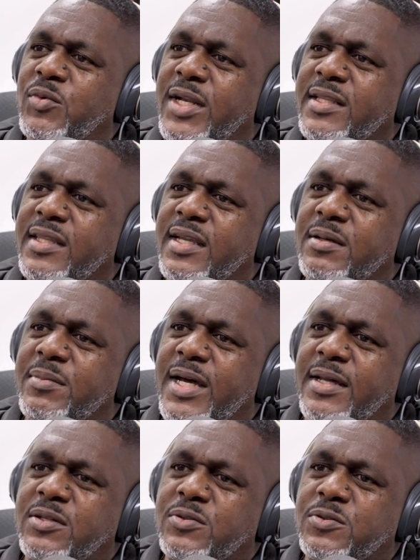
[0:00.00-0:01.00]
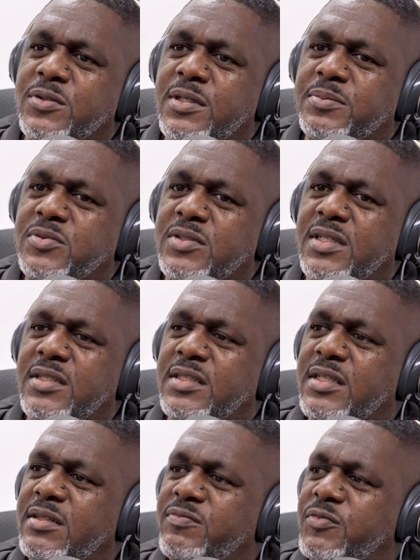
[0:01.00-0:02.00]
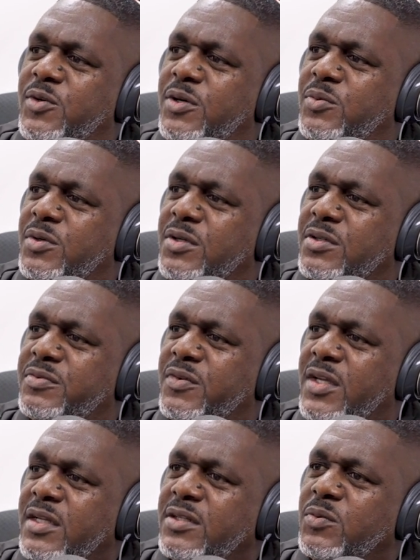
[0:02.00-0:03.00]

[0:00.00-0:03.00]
When I think about Crips in Fort Worth,